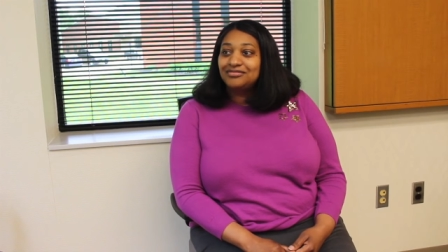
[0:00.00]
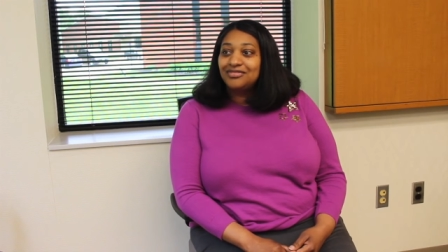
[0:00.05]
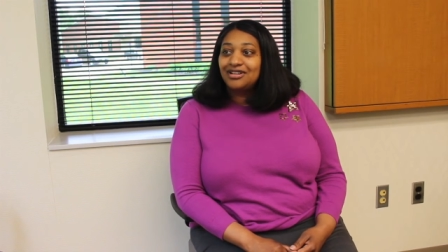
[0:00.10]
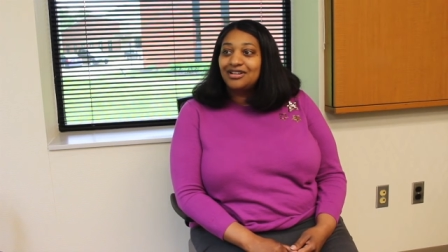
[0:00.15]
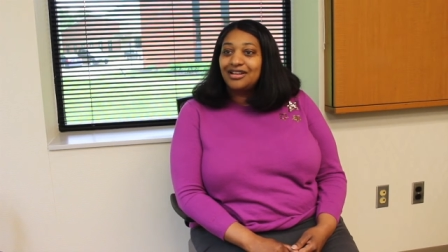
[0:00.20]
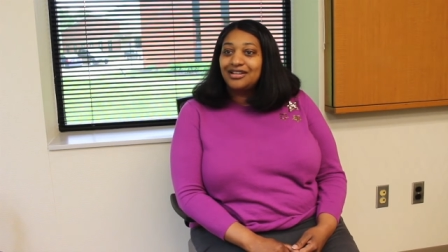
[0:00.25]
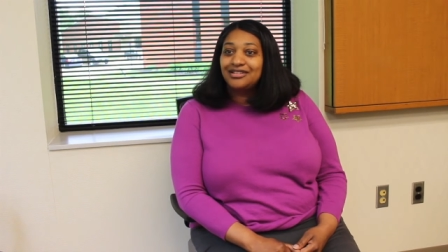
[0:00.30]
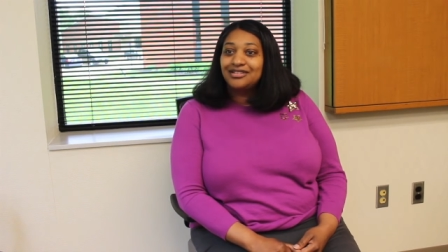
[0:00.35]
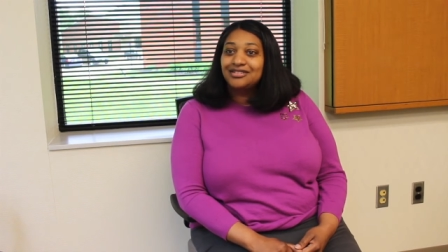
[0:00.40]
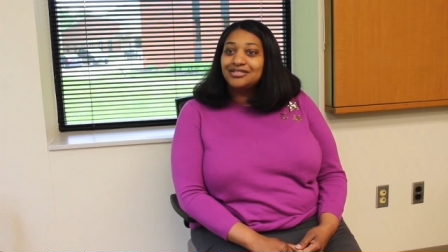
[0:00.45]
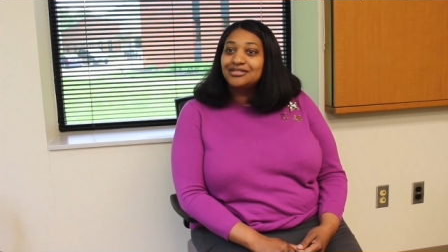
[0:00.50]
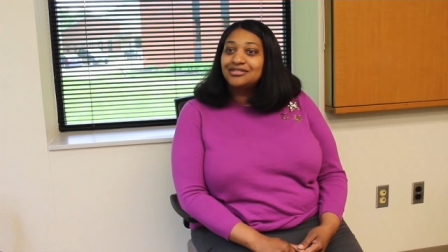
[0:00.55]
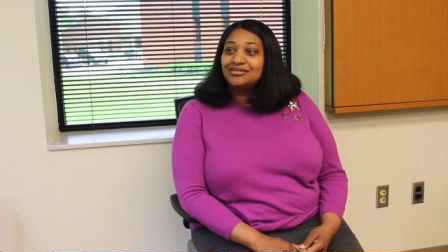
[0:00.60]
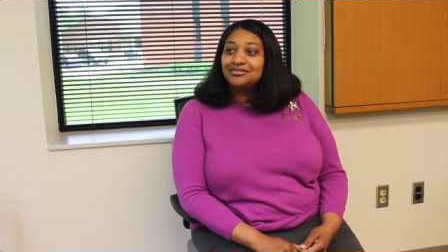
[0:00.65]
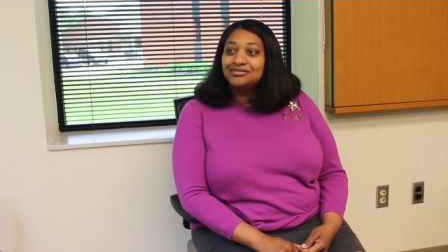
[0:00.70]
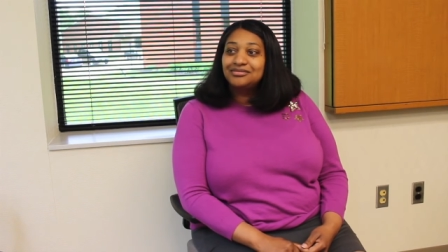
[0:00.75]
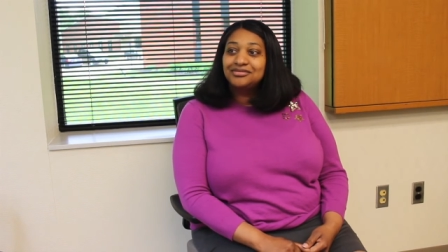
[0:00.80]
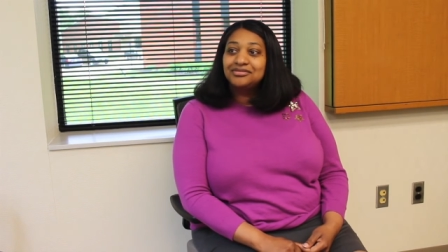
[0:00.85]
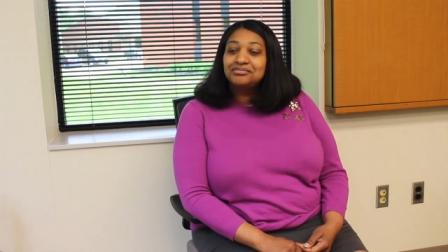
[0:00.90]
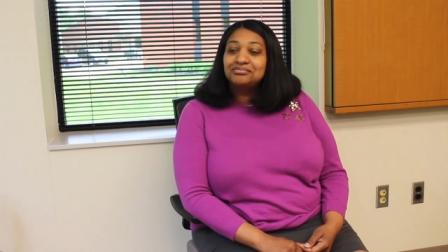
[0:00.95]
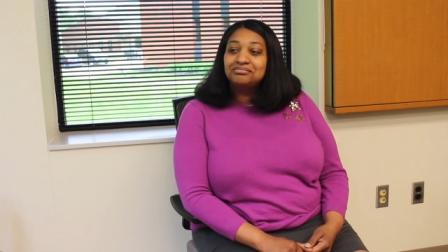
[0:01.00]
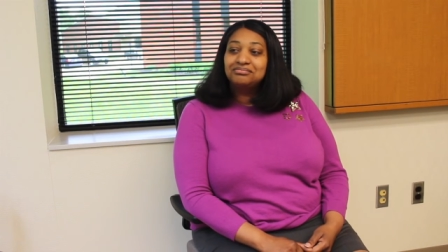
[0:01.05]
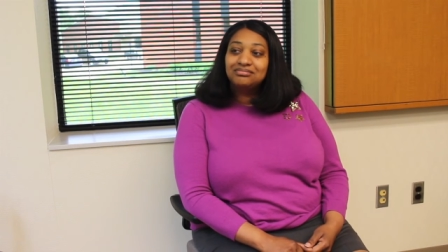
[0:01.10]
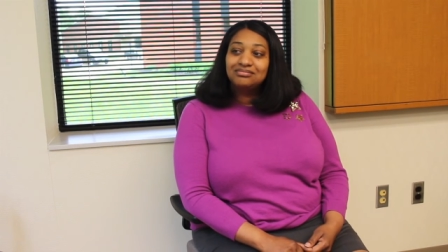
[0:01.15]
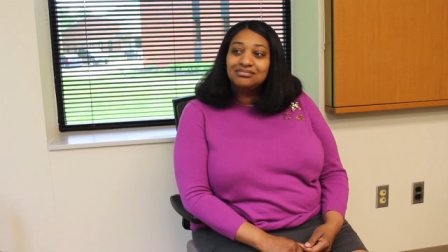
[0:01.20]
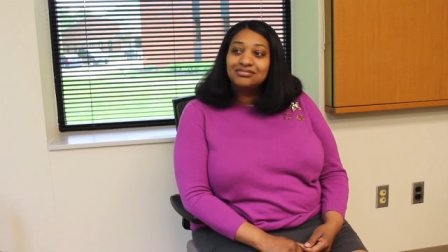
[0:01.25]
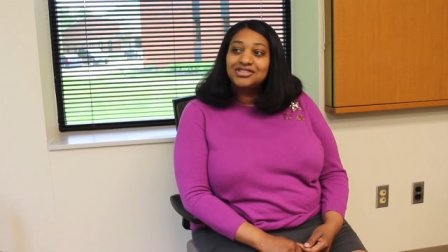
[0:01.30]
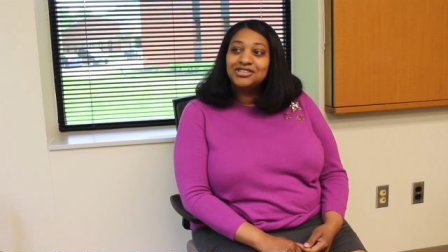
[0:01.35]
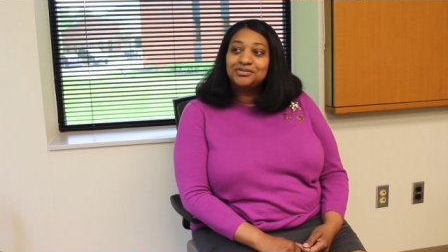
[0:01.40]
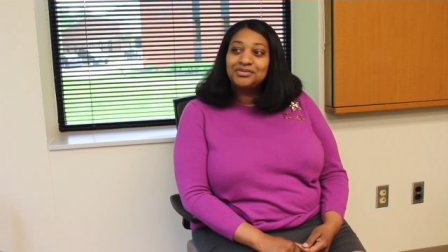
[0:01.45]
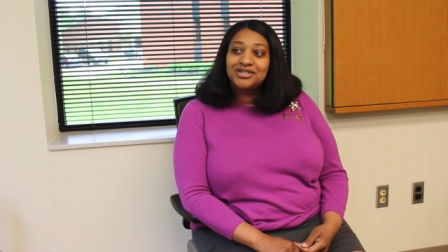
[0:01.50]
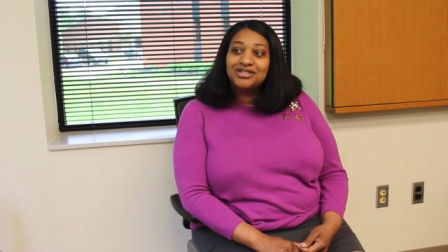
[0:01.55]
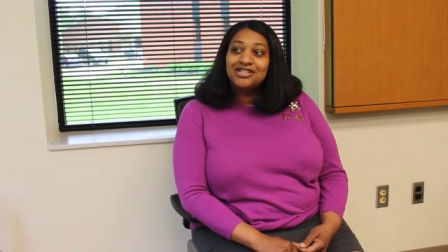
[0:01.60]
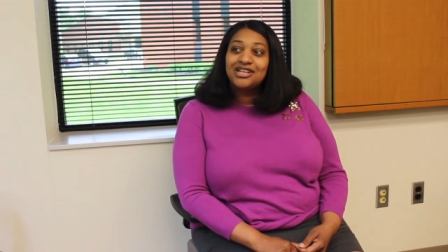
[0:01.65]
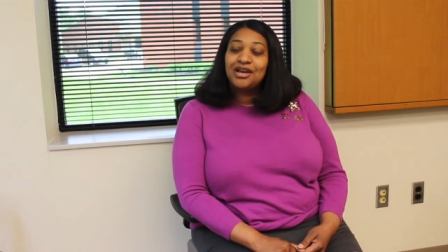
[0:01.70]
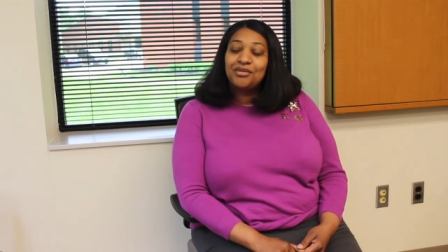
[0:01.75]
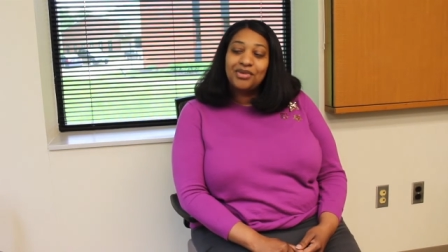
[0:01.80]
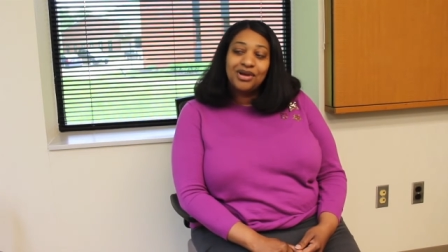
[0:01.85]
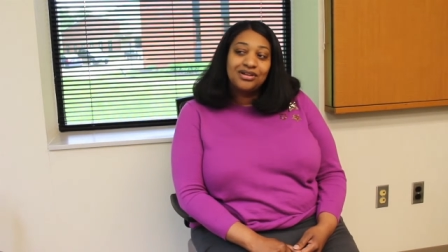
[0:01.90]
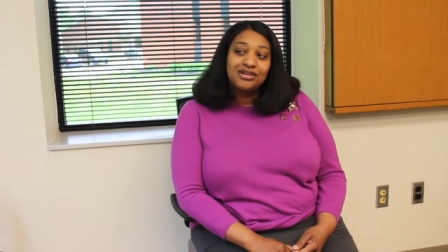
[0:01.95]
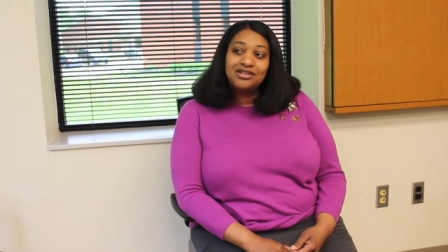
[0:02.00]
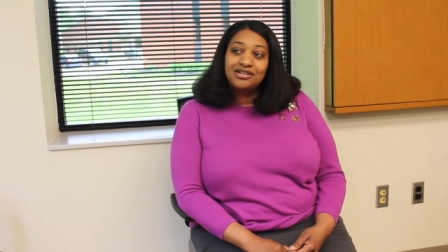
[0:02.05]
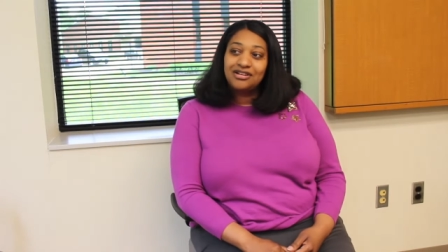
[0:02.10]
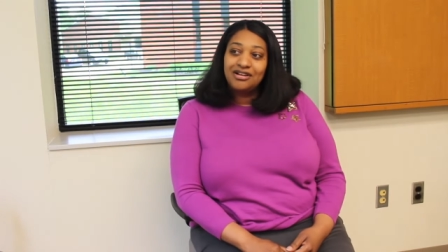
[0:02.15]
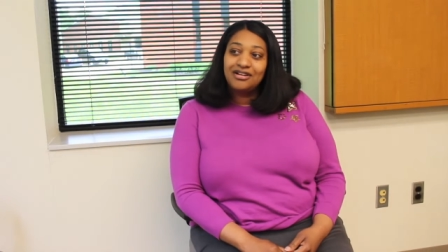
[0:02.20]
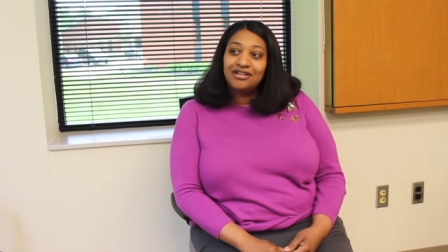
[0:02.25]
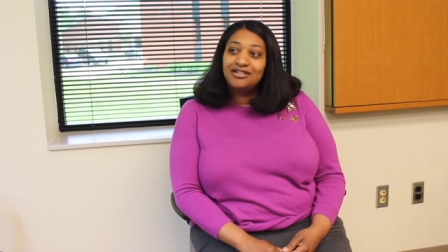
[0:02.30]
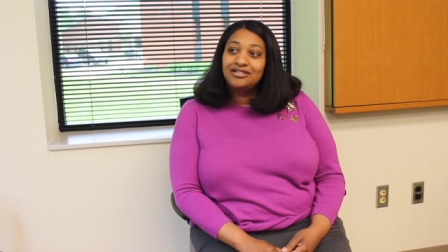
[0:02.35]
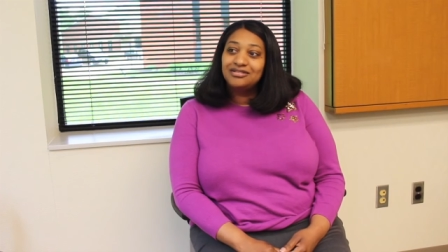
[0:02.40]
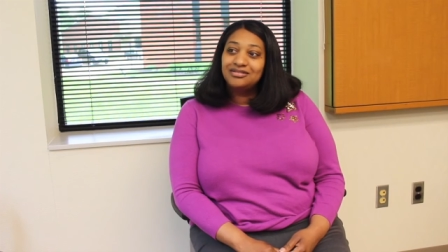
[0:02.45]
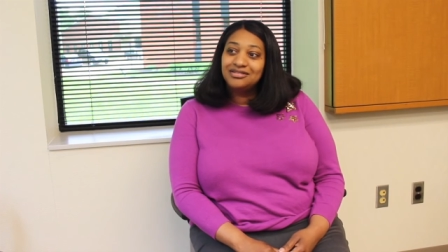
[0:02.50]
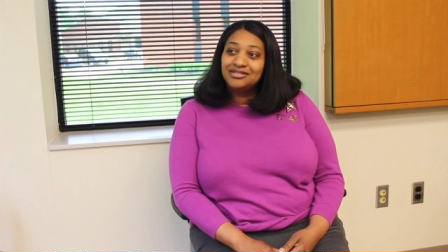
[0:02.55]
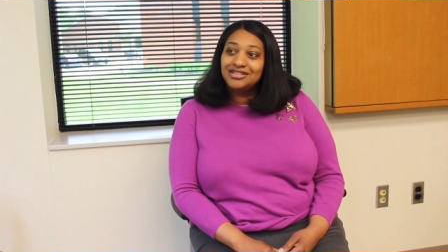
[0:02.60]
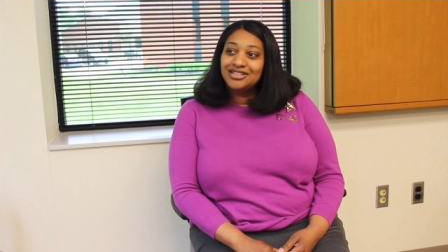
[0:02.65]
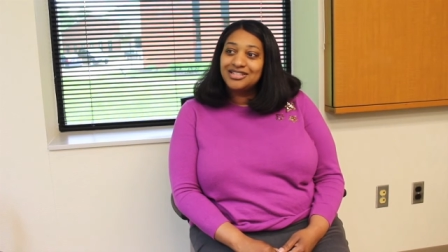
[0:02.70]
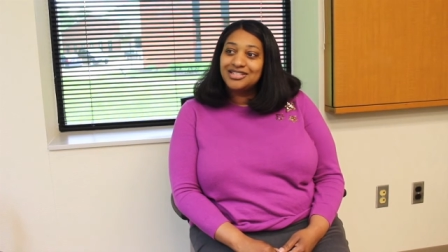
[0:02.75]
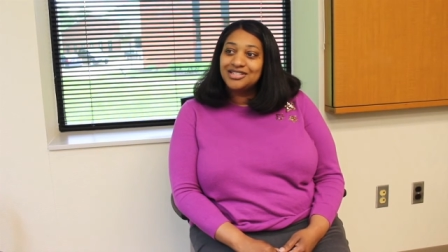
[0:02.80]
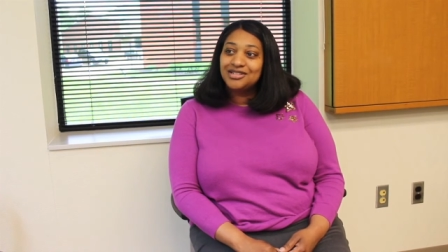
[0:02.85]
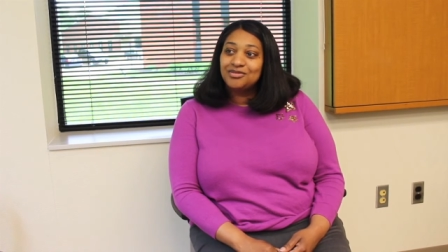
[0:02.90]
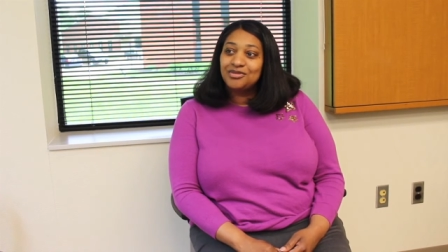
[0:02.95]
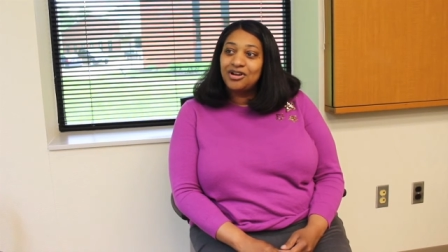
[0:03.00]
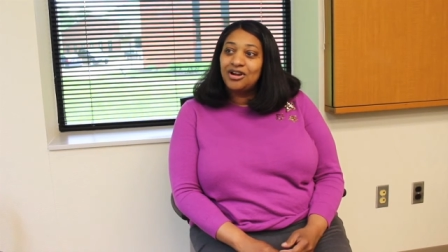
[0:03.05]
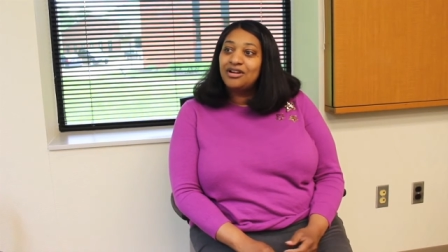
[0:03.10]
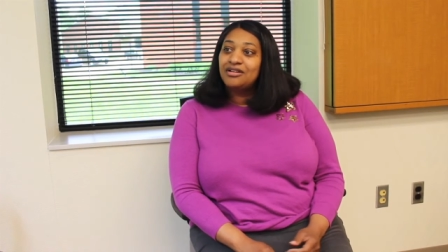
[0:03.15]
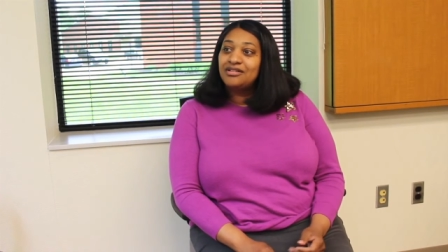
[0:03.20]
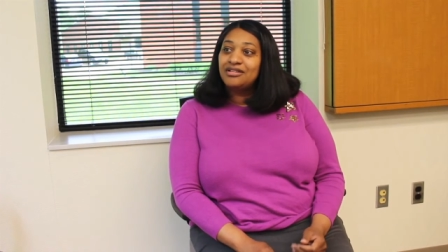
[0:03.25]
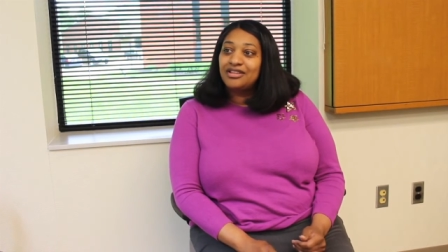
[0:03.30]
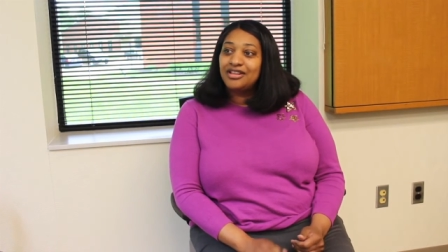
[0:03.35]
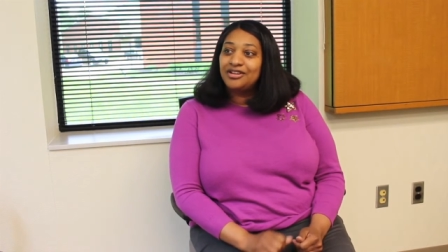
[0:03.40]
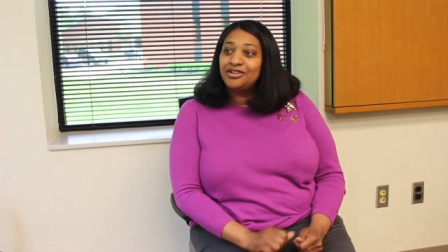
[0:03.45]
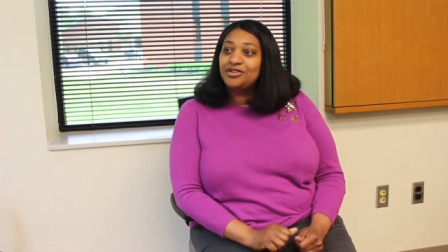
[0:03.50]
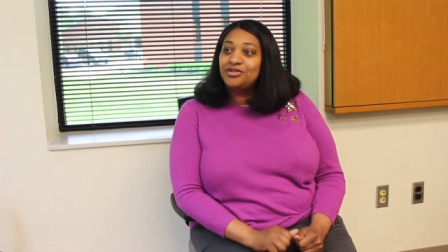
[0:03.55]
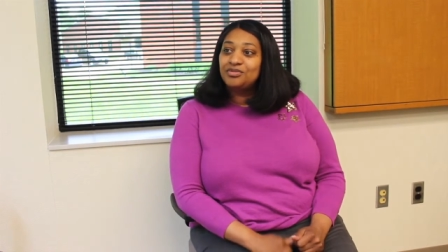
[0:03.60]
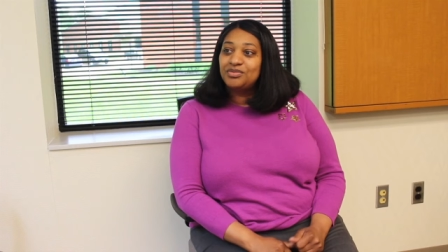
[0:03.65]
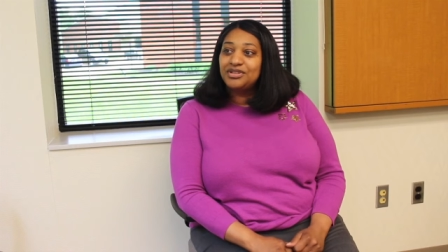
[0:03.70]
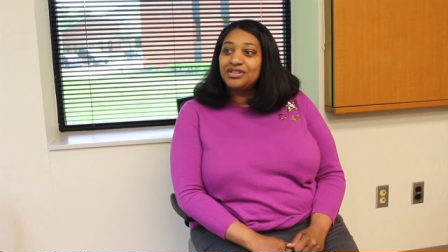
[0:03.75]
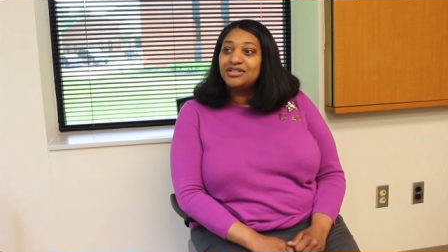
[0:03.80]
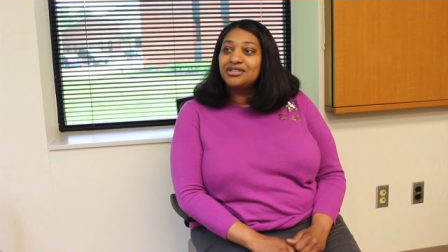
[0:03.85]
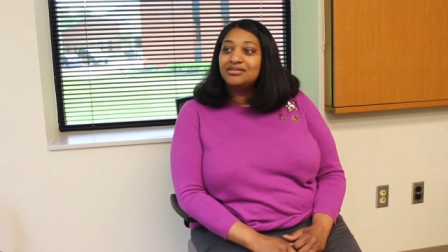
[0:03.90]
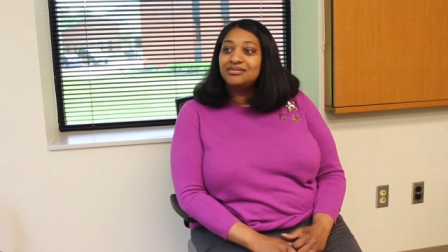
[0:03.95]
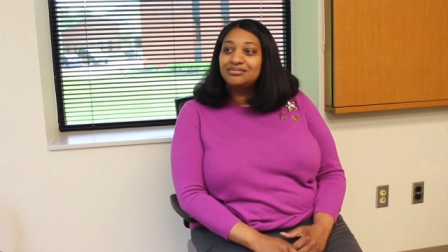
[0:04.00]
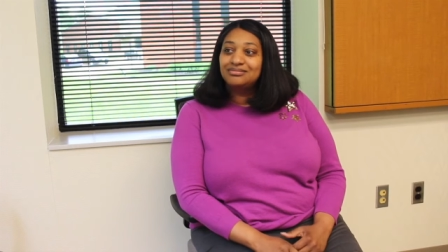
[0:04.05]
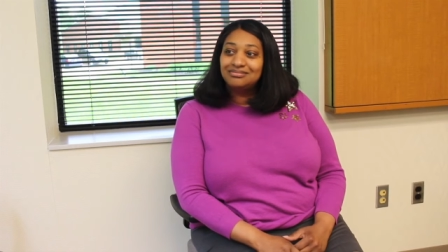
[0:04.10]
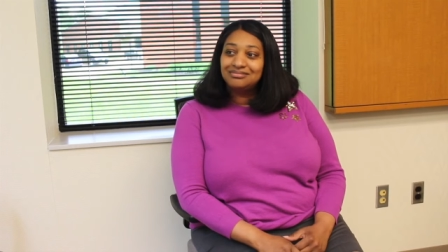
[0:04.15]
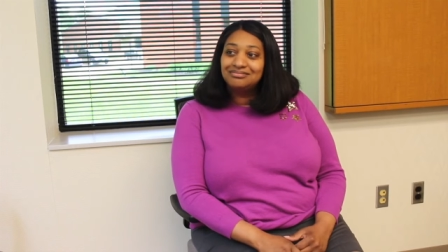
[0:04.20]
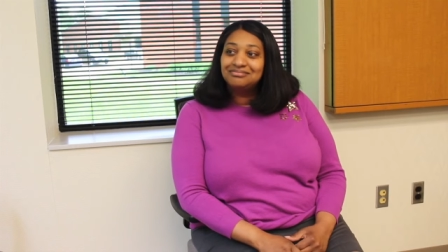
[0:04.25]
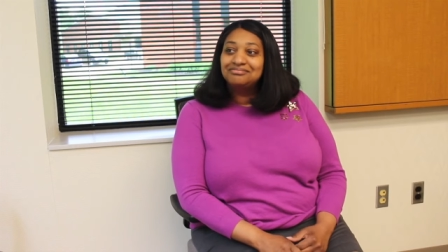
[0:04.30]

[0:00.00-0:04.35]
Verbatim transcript: I like to spend time out in the yard and get some garden therapy and